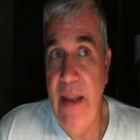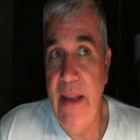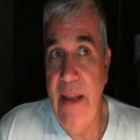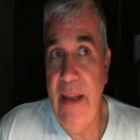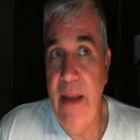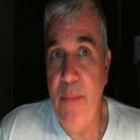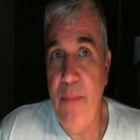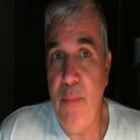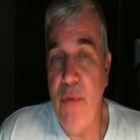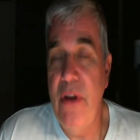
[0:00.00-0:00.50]

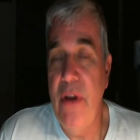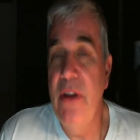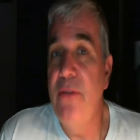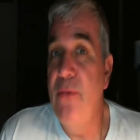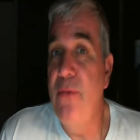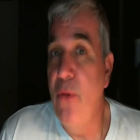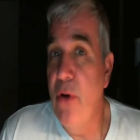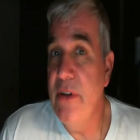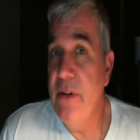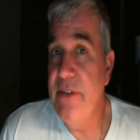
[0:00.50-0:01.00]
And they
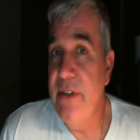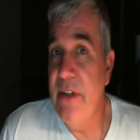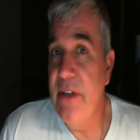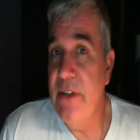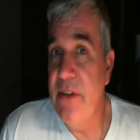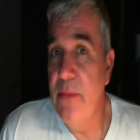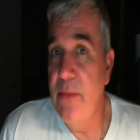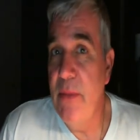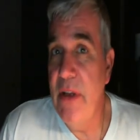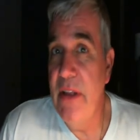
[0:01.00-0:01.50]
kept
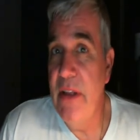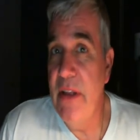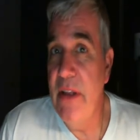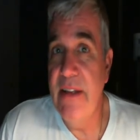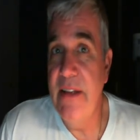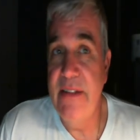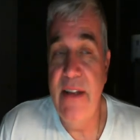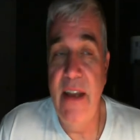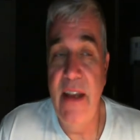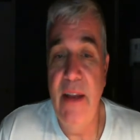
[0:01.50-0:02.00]
reinforcing
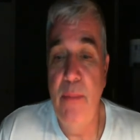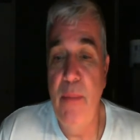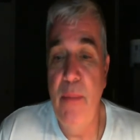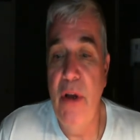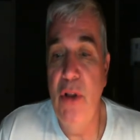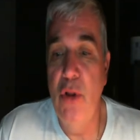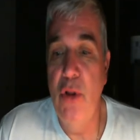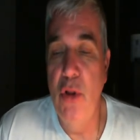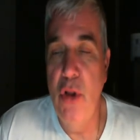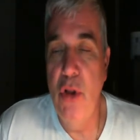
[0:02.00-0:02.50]
to me, they're
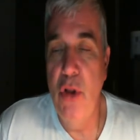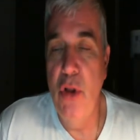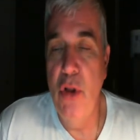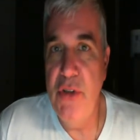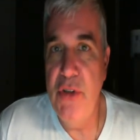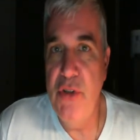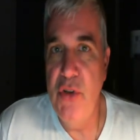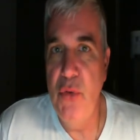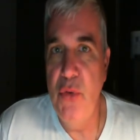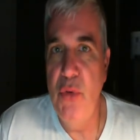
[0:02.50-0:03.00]
saying, but
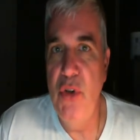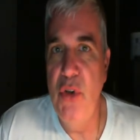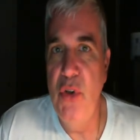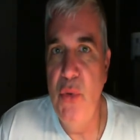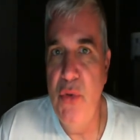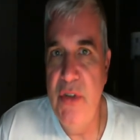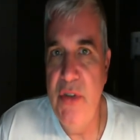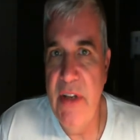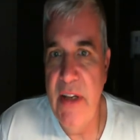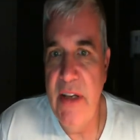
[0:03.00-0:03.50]
look
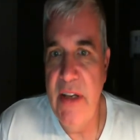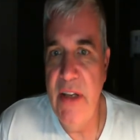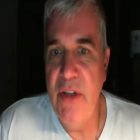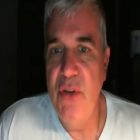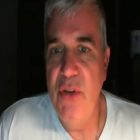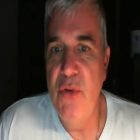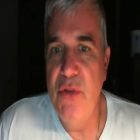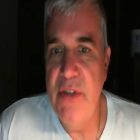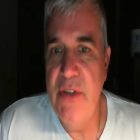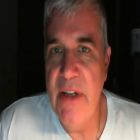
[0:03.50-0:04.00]
at you, you
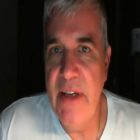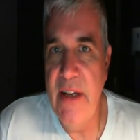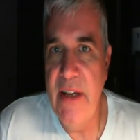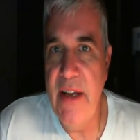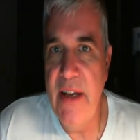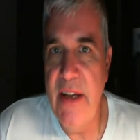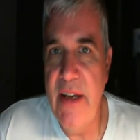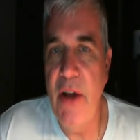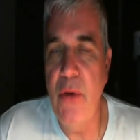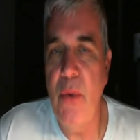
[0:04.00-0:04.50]
did it,
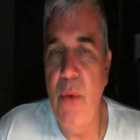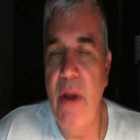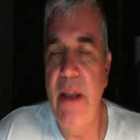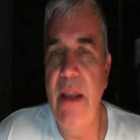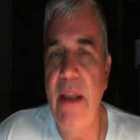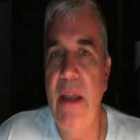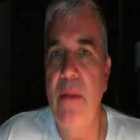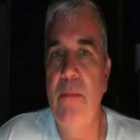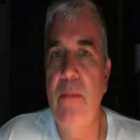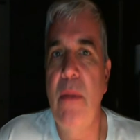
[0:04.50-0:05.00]
you did it.
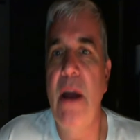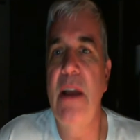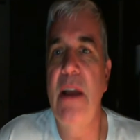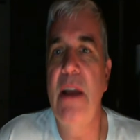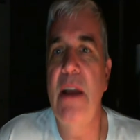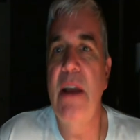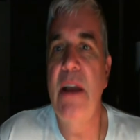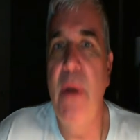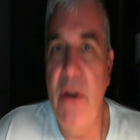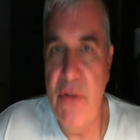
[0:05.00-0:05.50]
How do I
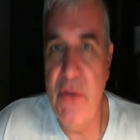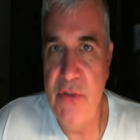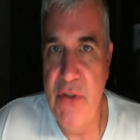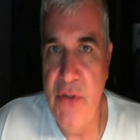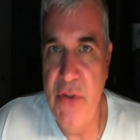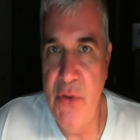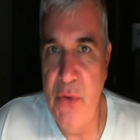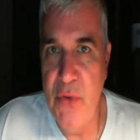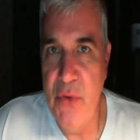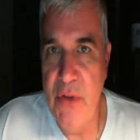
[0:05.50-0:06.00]
get my
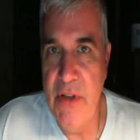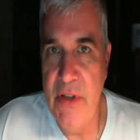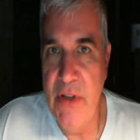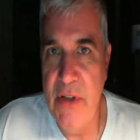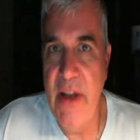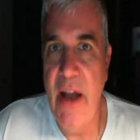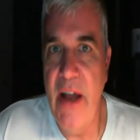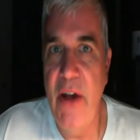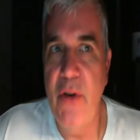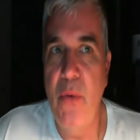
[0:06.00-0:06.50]
spouse to
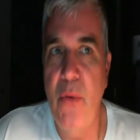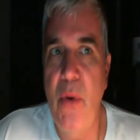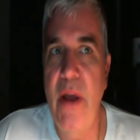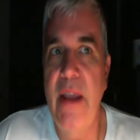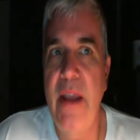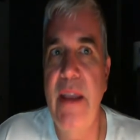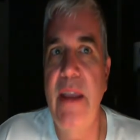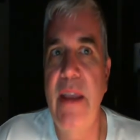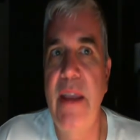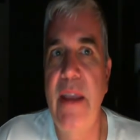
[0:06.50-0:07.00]
do this?
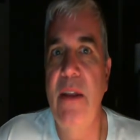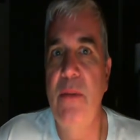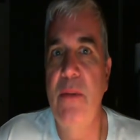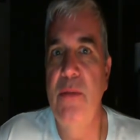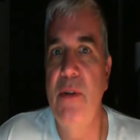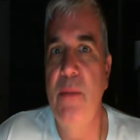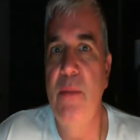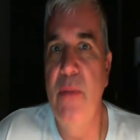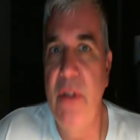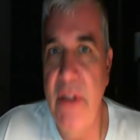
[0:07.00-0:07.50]
How do I
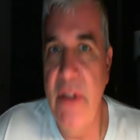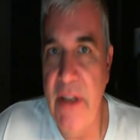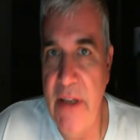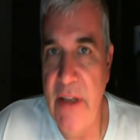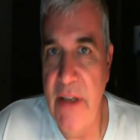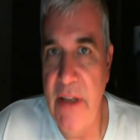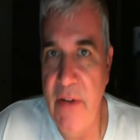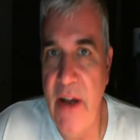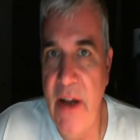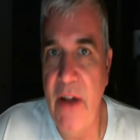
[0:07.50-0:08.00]
get him
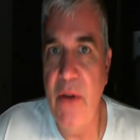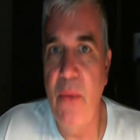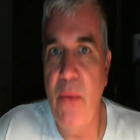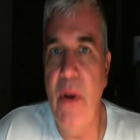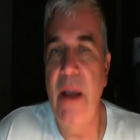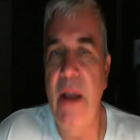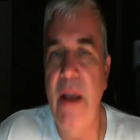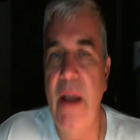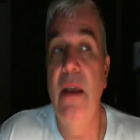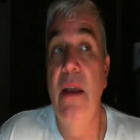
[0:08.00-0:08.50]
to
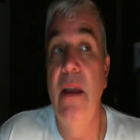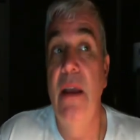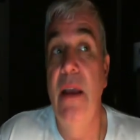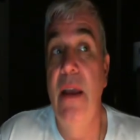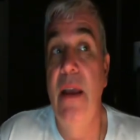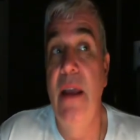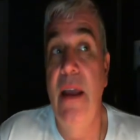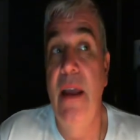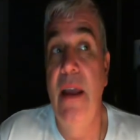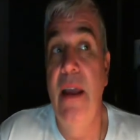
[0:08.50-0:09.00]
believe? How do
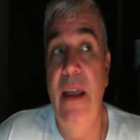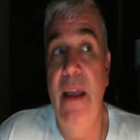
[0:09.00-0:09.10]
I...